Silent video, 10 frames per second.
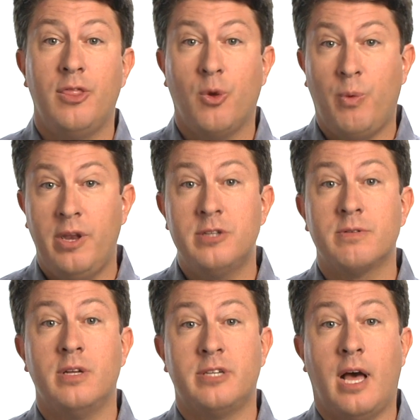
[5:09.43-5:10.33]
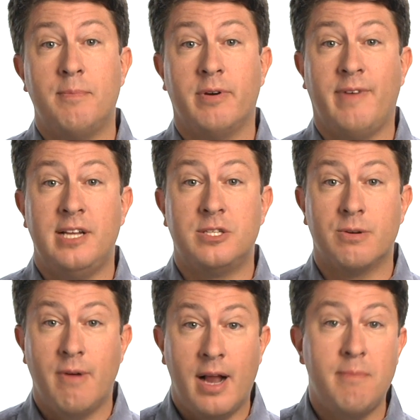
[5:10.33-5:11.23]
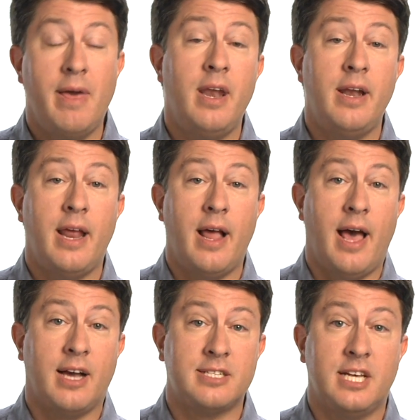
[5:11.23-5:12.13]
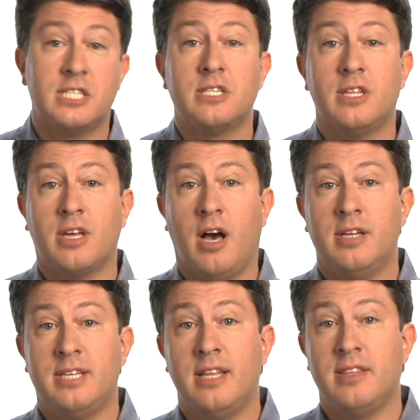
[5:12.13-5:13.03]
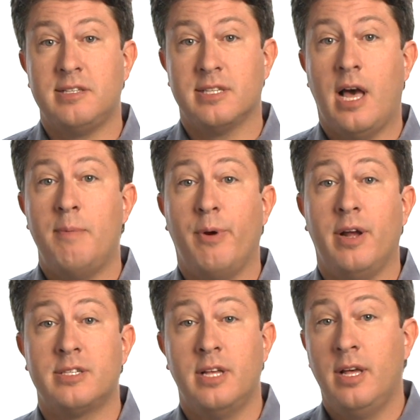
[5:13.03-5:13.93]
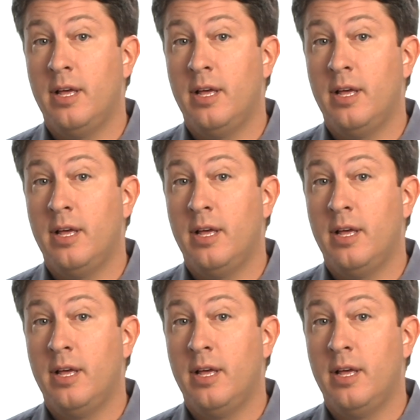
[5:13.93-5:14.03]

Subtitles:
The Windows runtime provides direct metadata access to the content in these libraries.